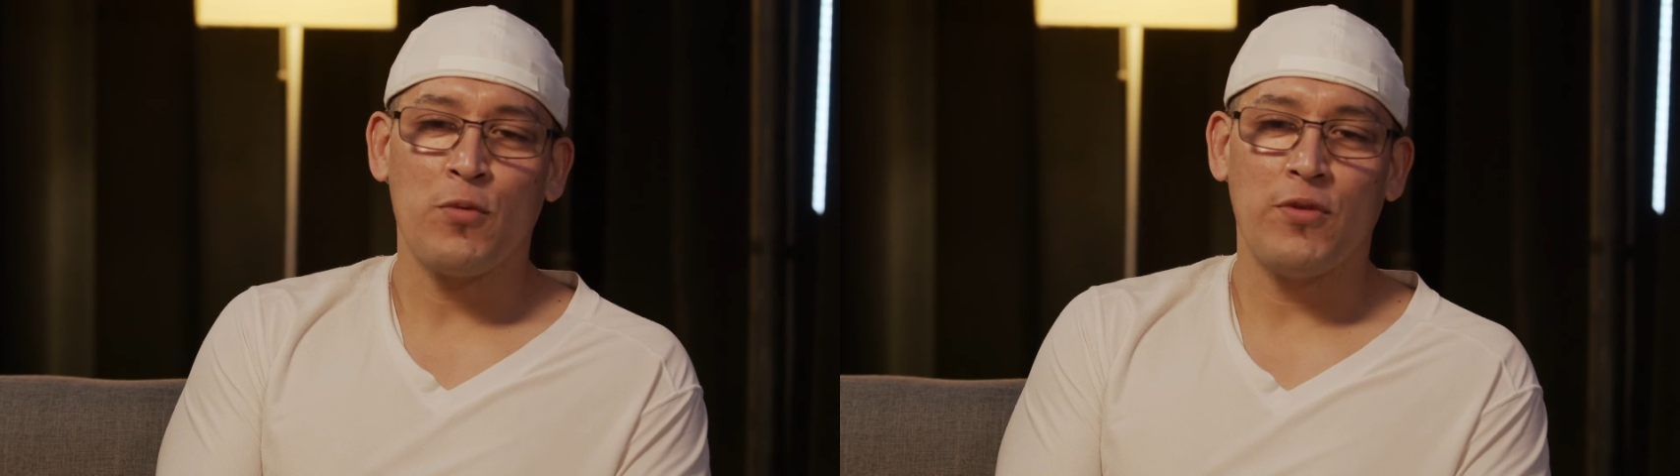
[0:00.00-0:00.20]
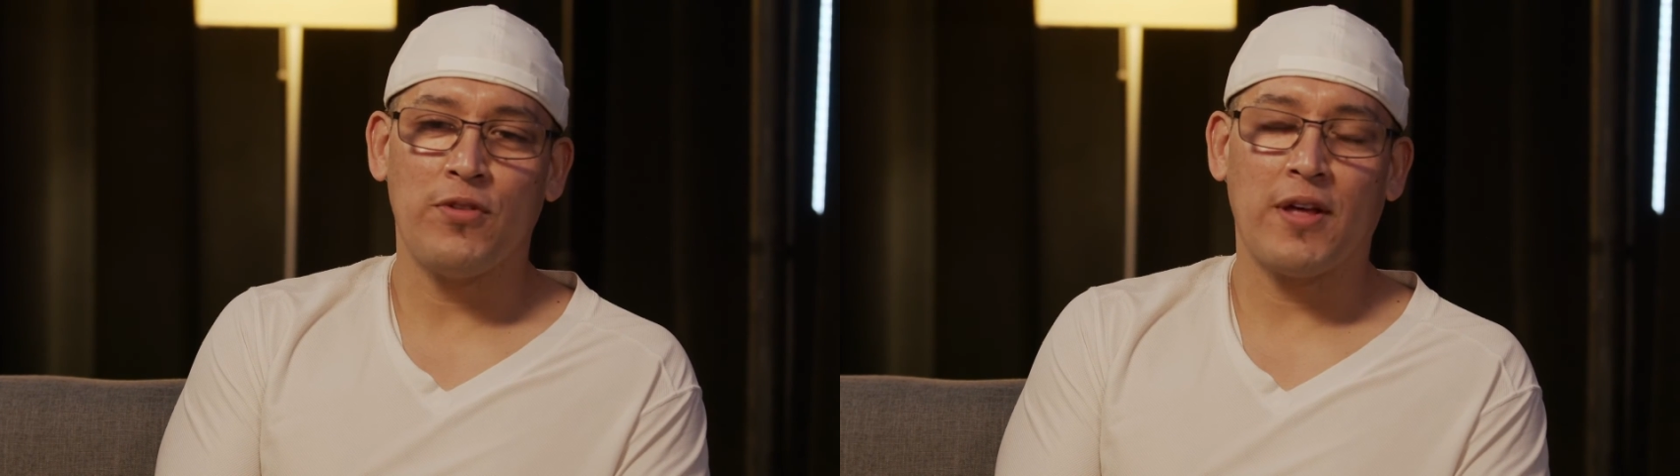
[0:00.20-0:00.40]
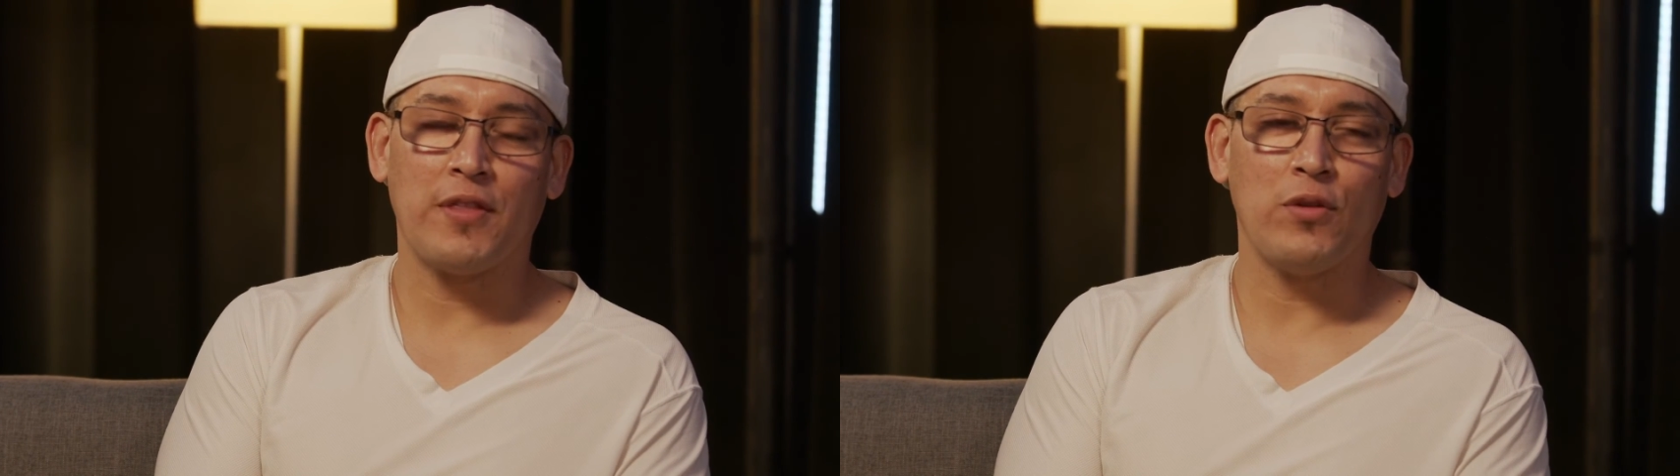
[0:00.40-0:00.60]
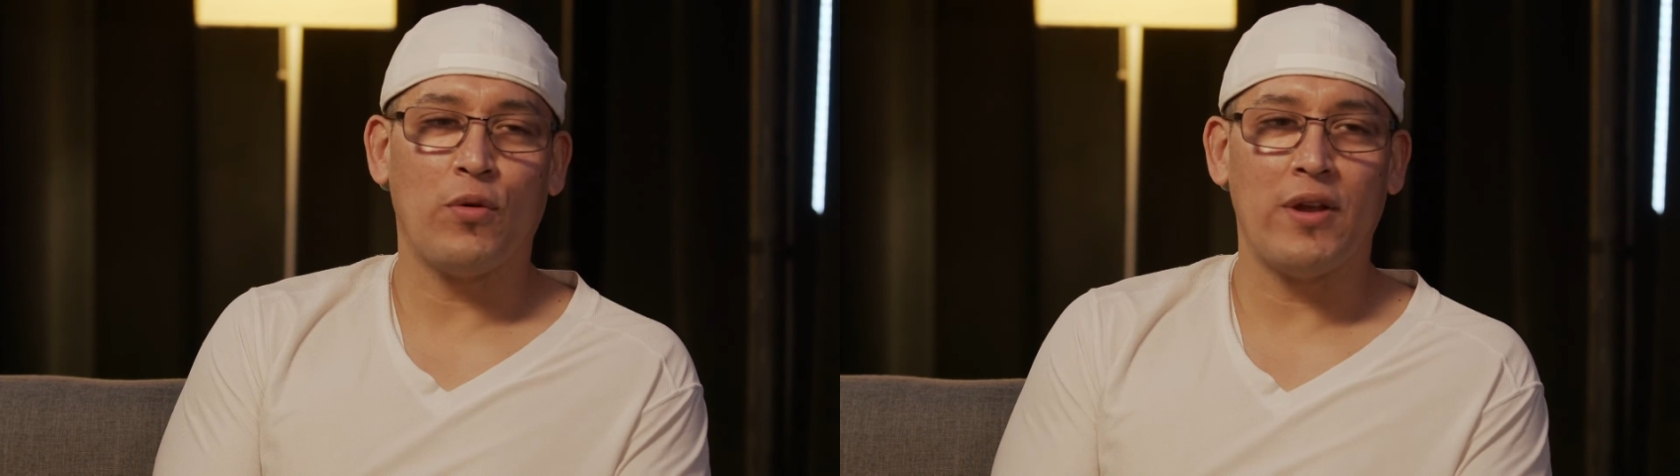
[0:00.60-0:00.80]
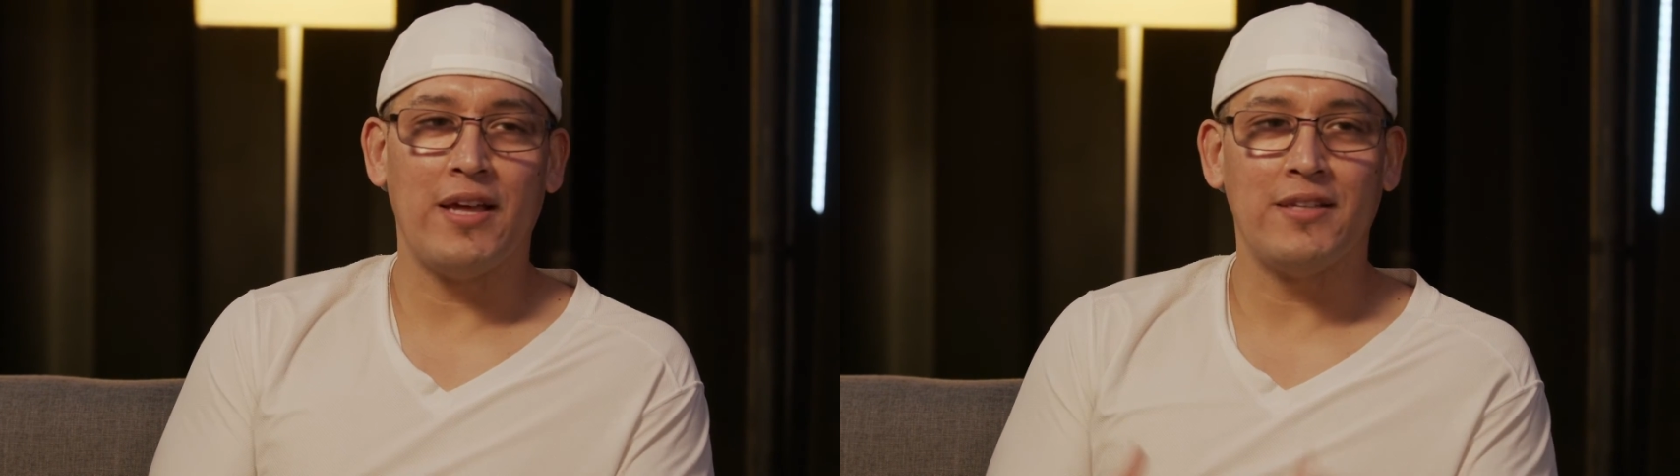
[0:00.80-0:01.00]
we feel like the
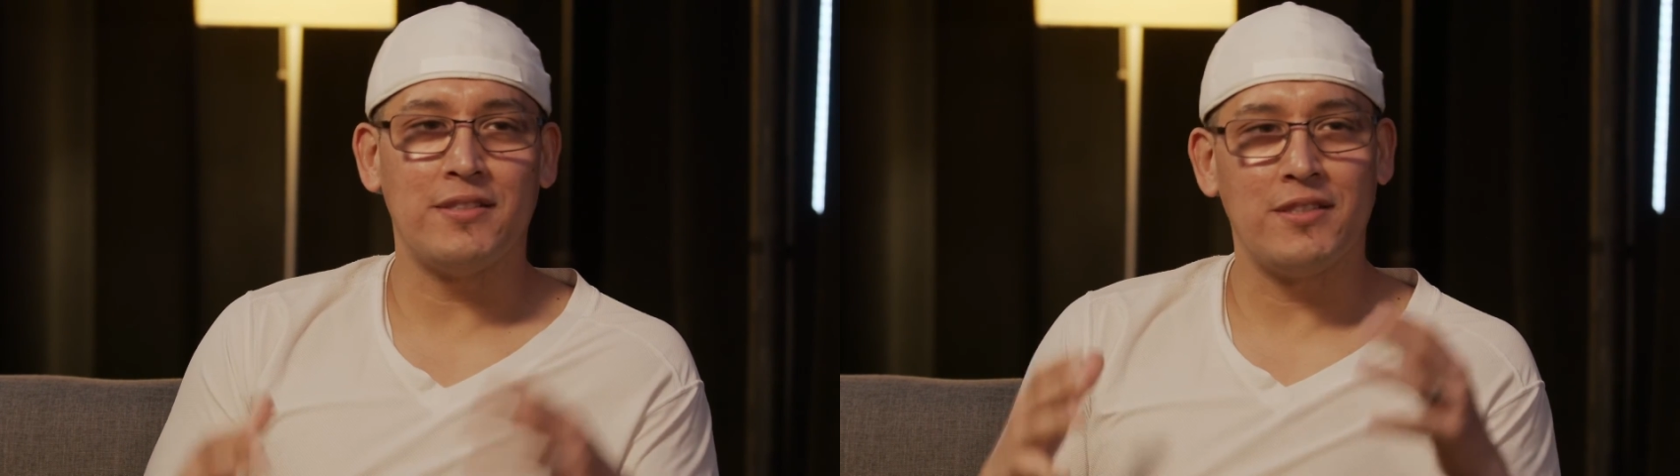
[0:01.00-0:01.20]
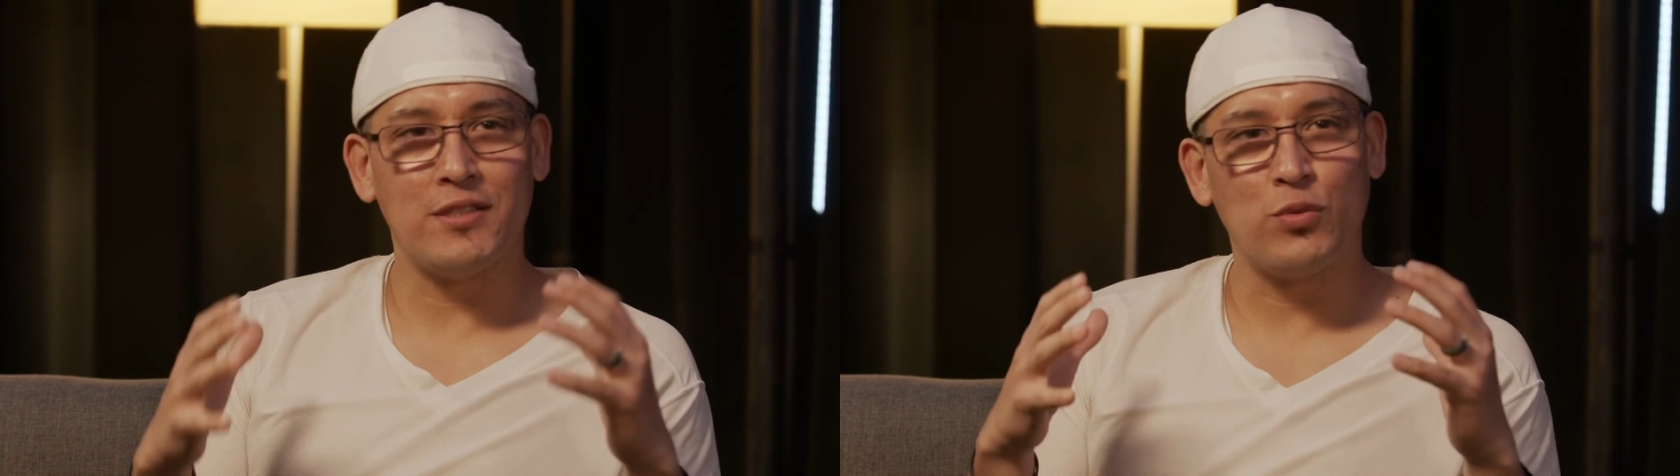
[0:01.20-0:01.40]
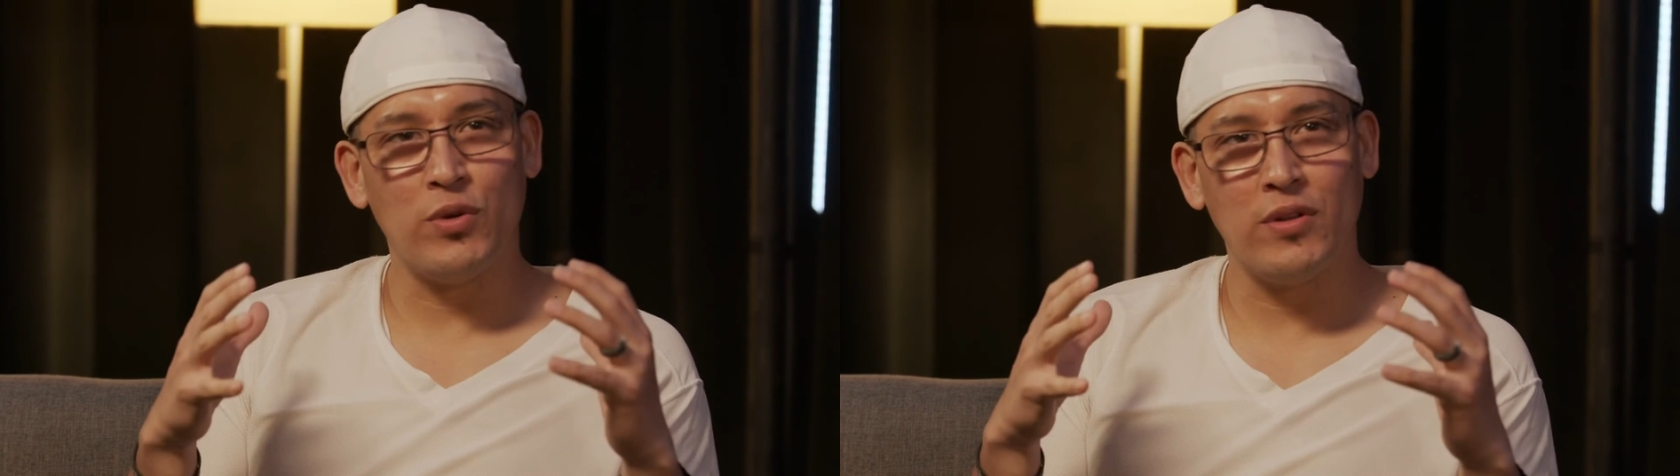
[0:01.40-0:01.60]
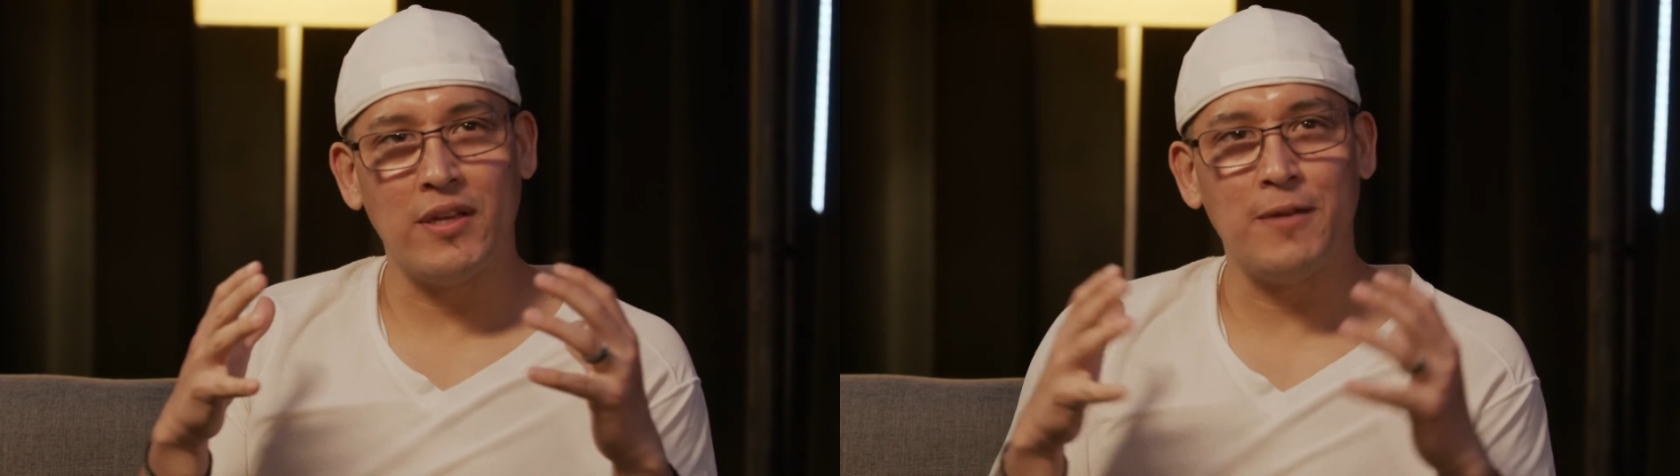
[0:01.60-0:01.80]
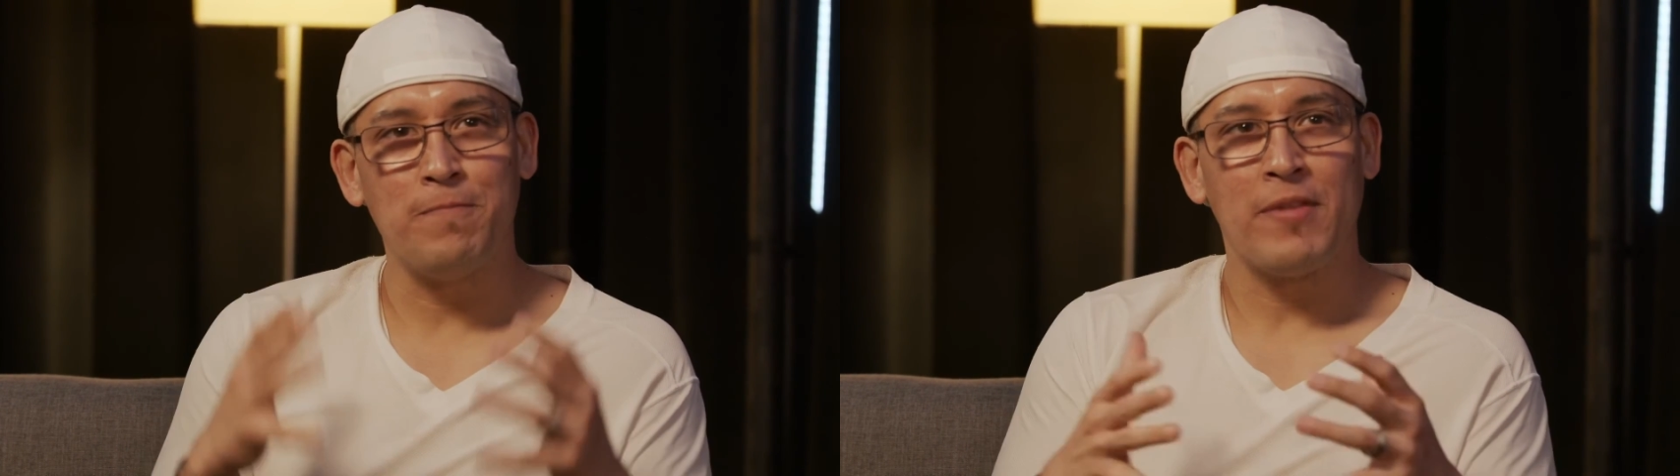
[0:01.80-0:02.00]
Lord has just really